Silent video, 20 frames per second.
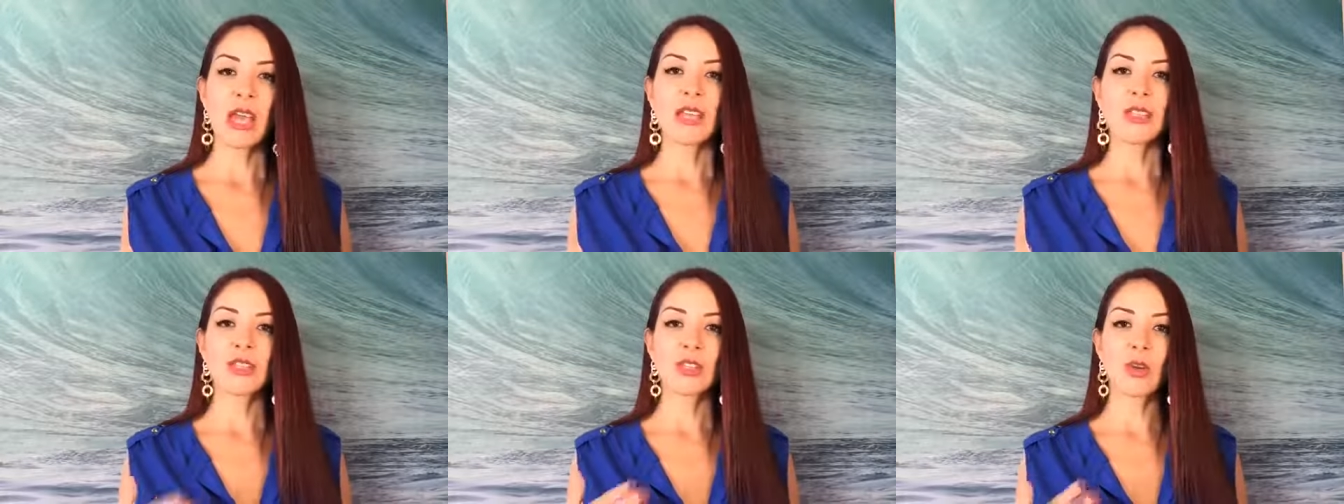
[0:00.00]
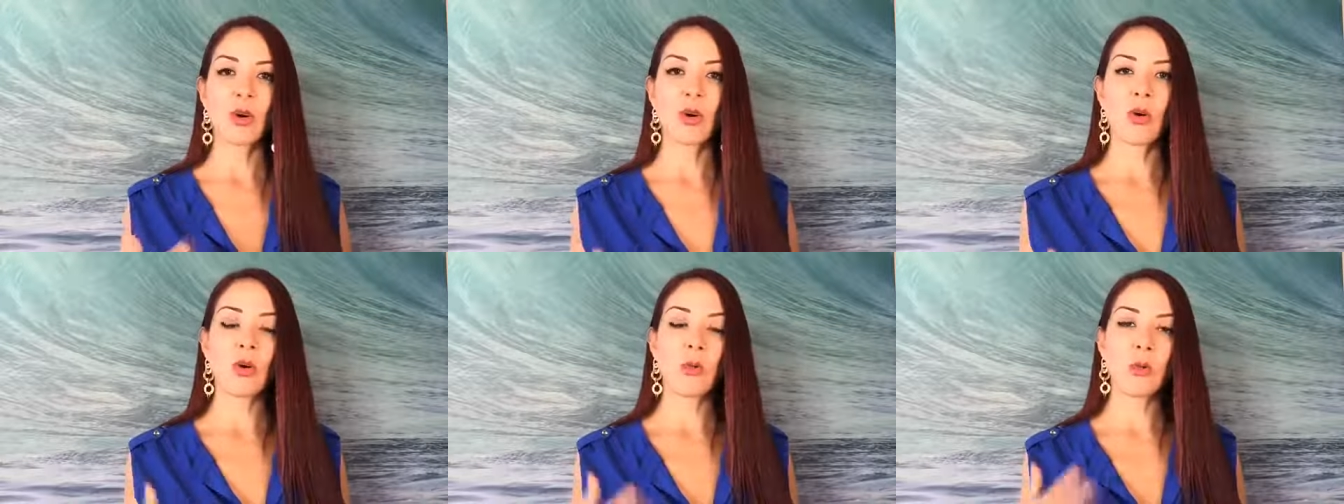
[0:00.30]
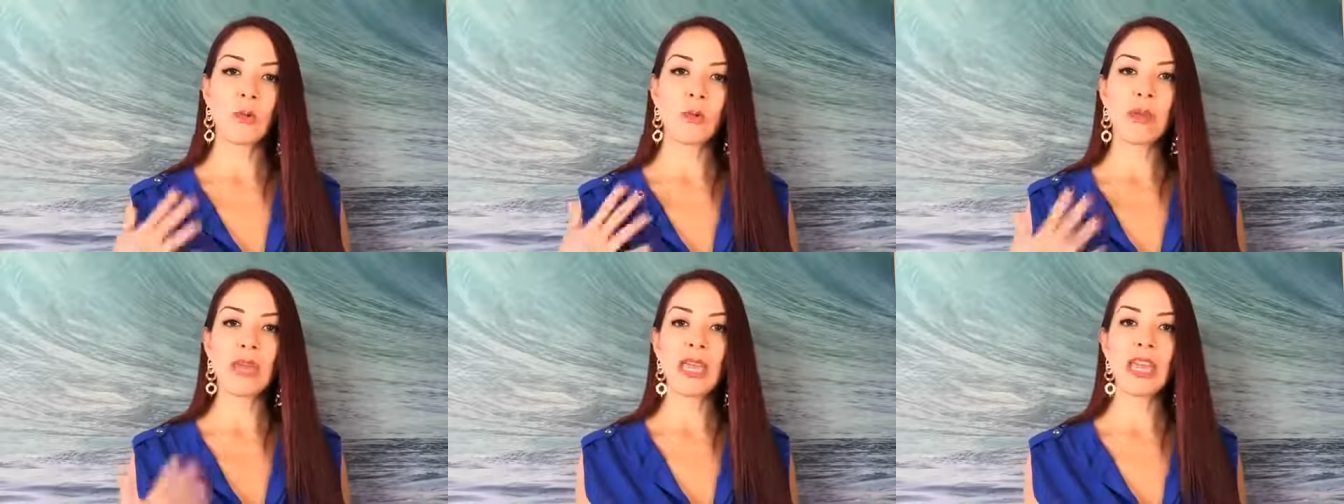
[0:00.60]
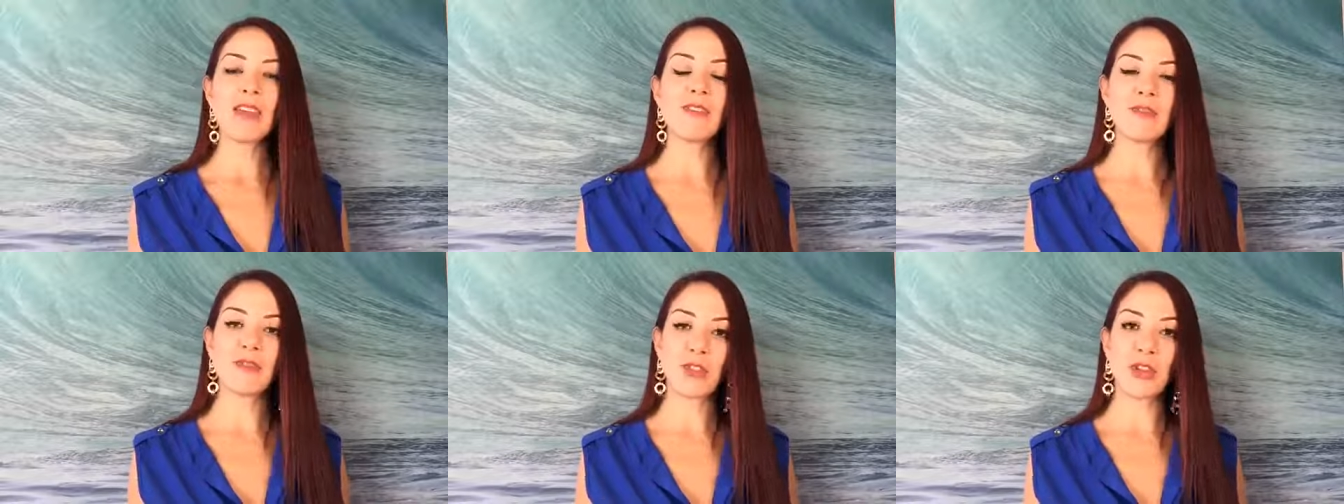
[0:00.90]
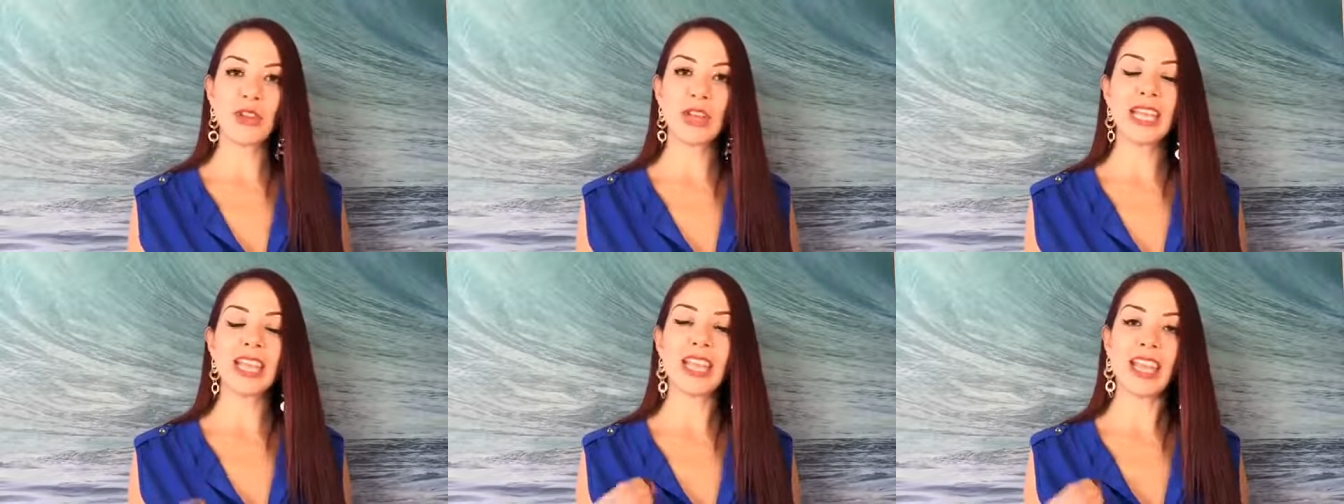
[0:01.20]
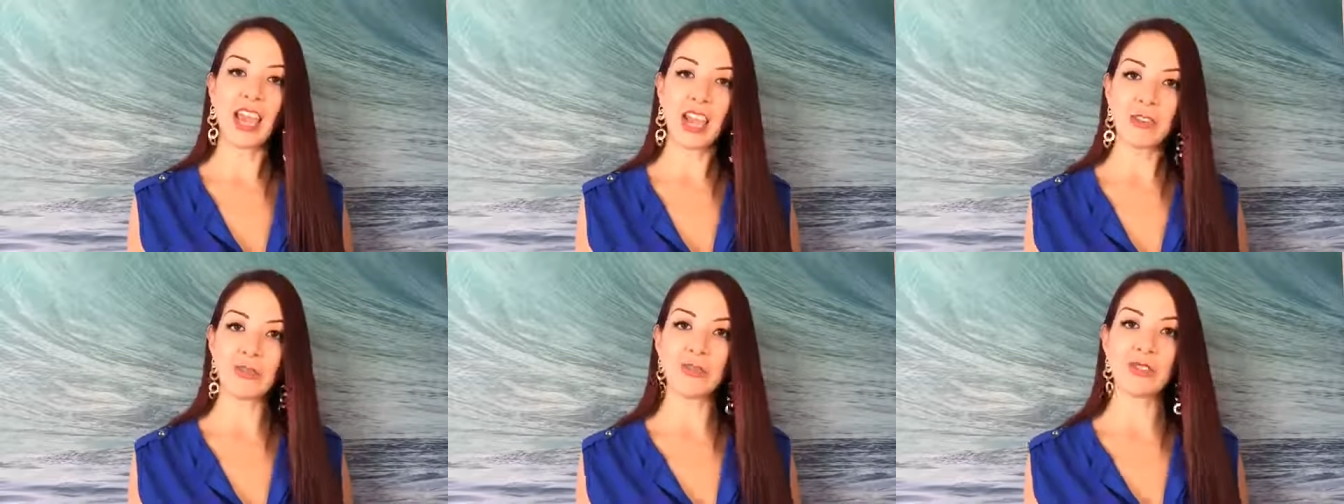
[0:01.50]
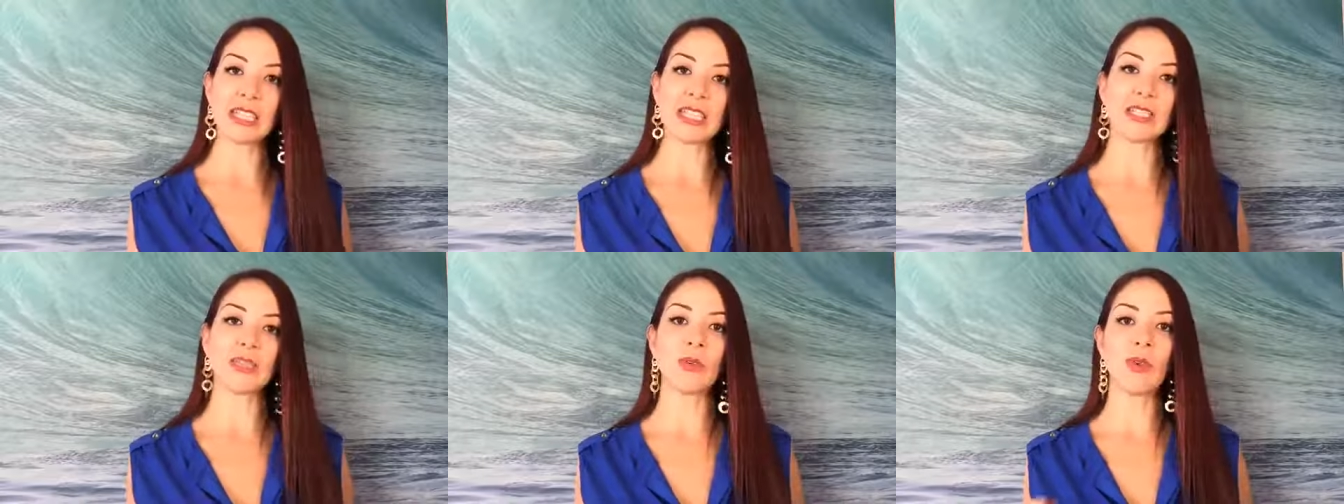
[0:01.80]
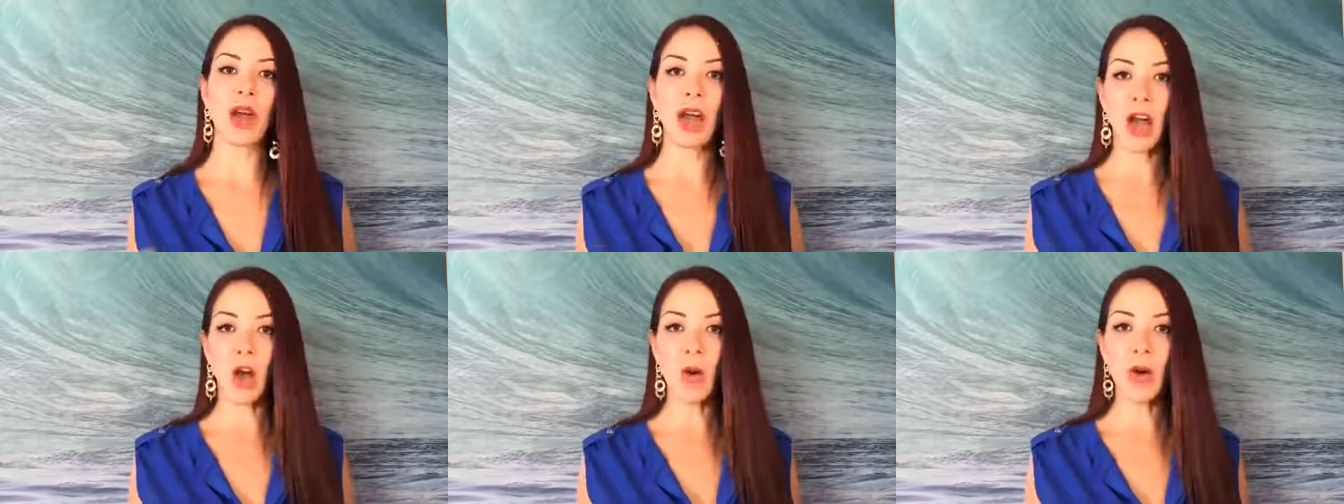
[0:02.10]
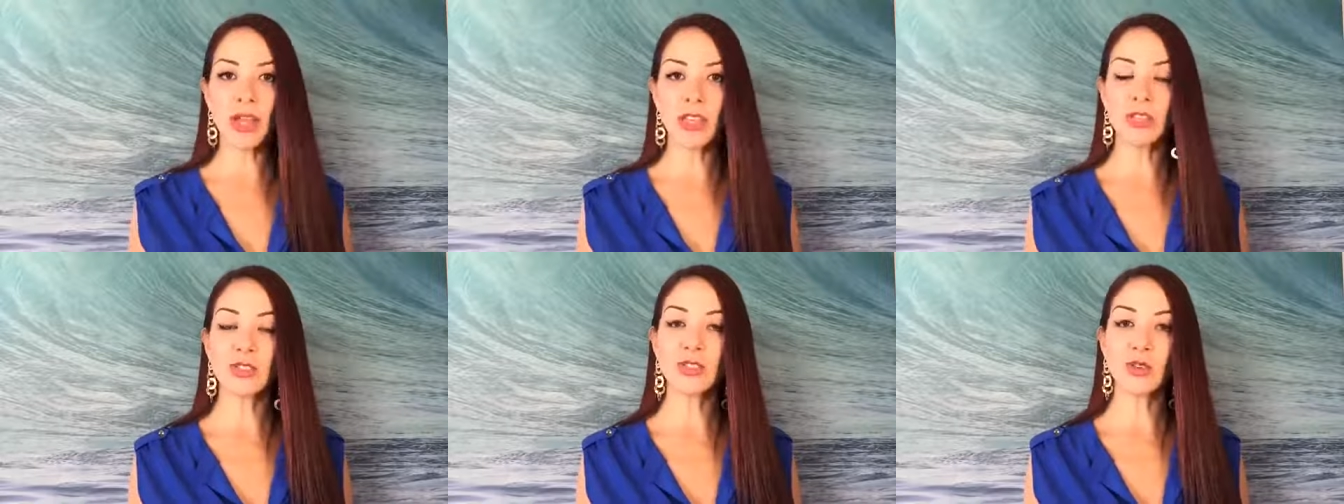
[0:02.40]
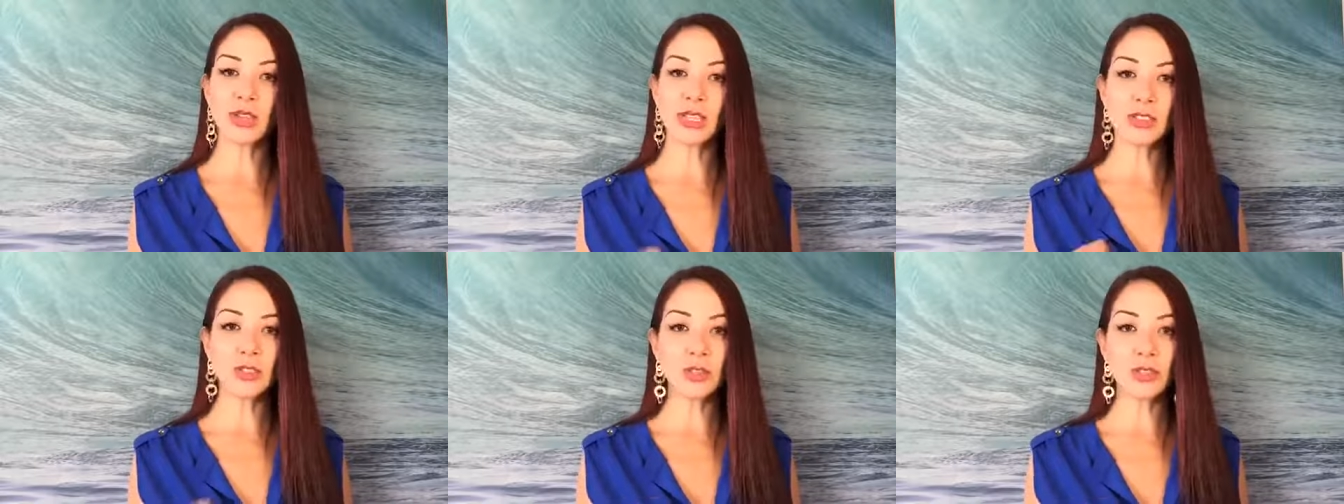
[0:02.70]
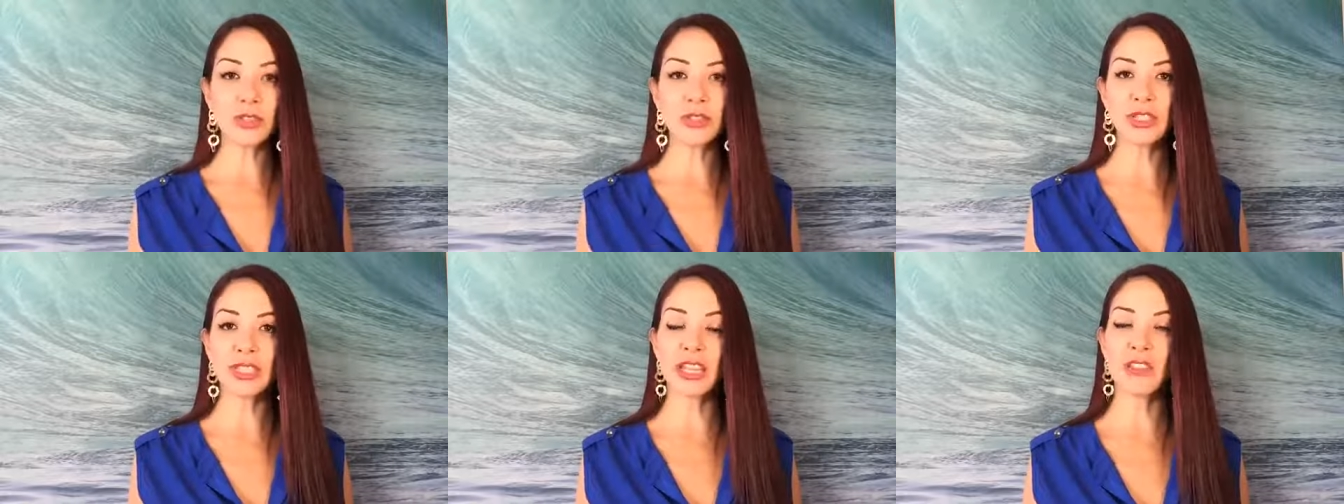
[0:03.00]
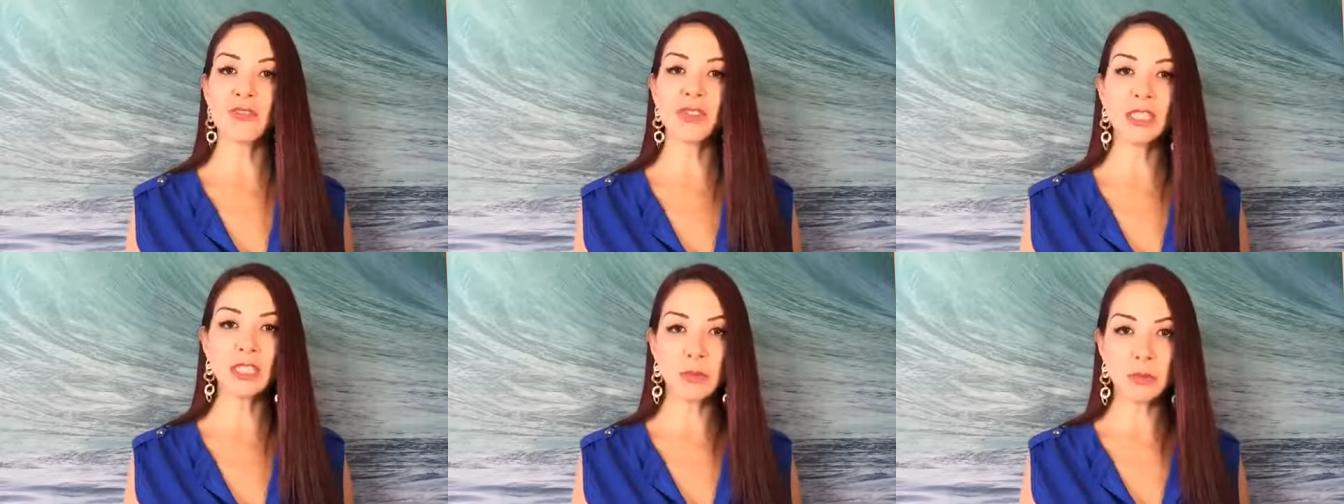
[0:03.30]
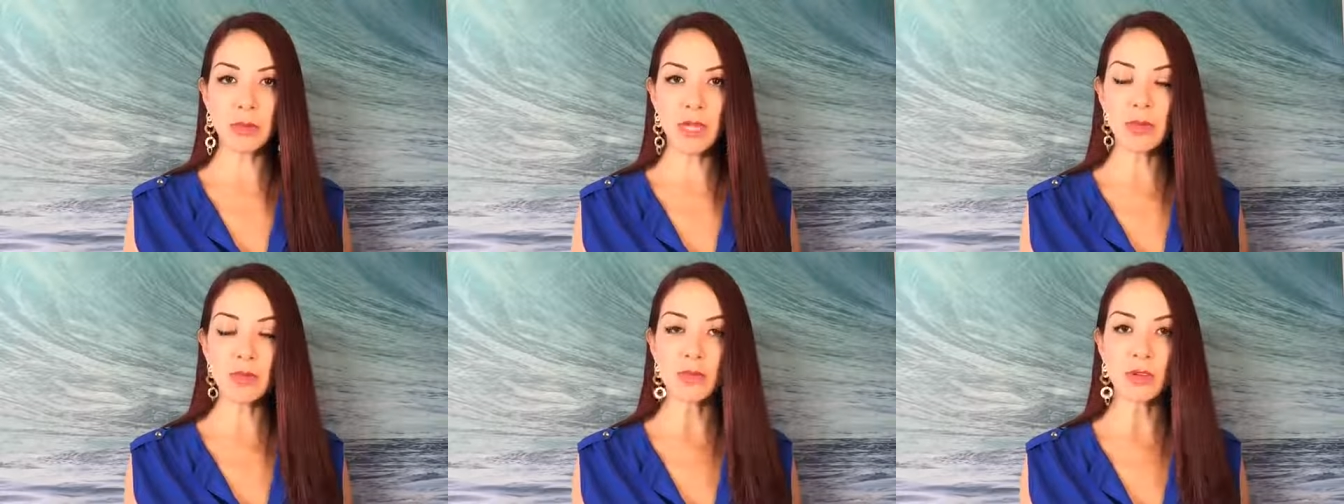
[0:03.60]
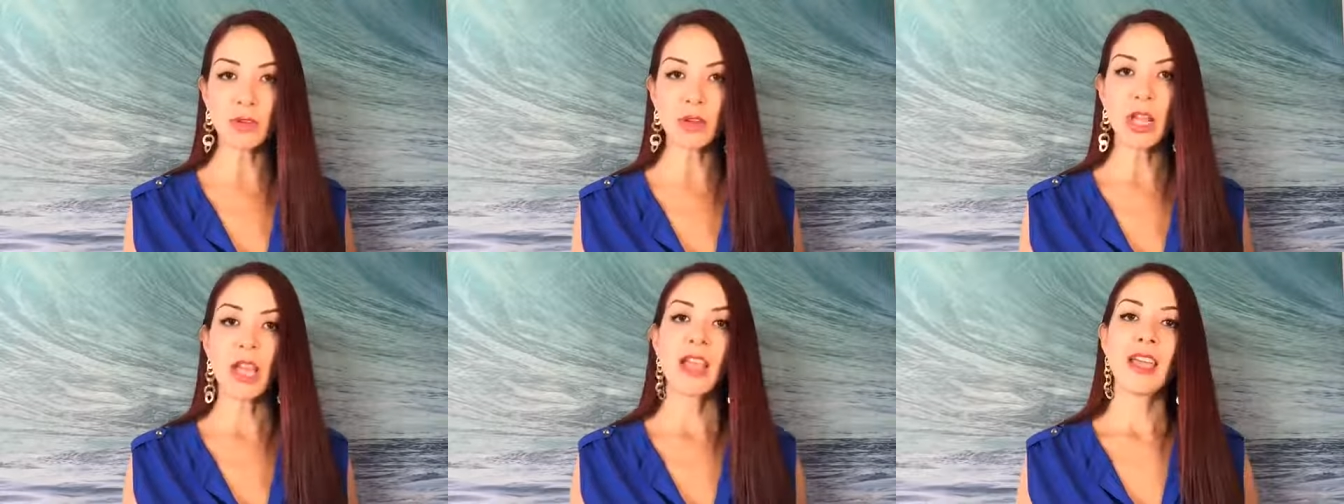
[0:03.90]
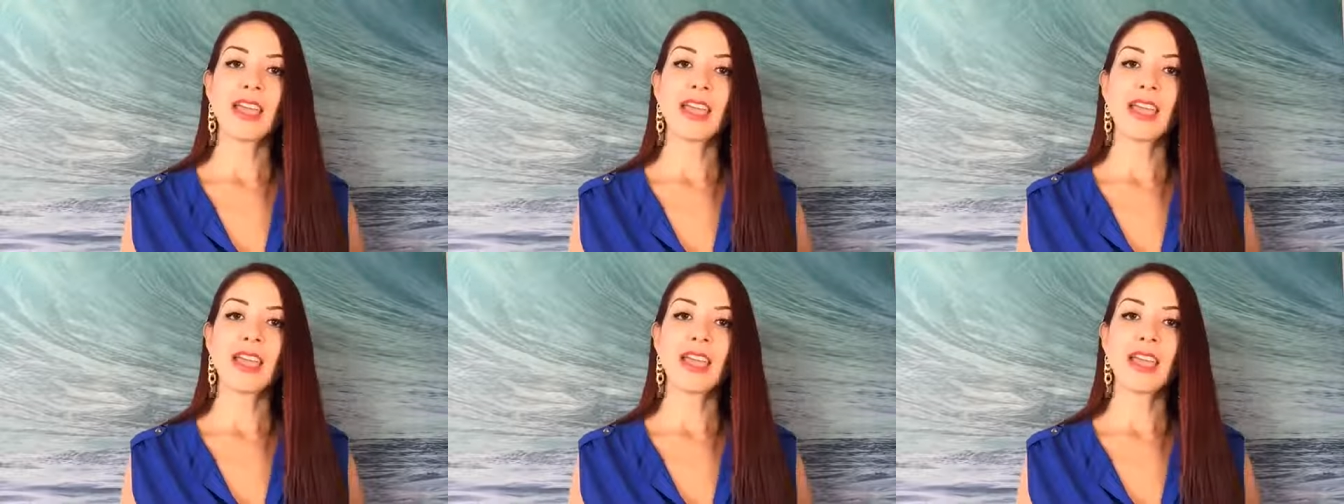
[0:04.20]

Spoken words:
So be very careful as to how are you talking to yourself in the mirror.